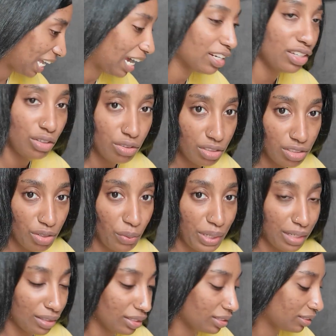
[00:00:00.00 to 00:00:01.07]
I know there's a way
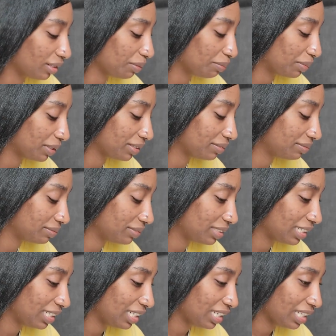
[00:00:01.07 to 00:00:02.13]
to link them, but
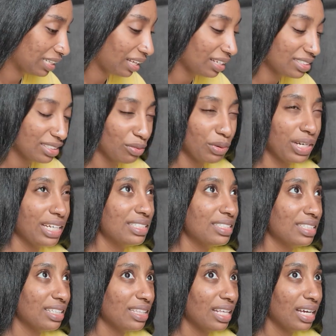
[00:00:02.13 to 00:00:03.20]
when I
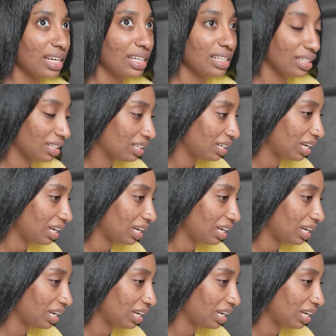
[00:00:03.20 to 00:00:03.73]
did that,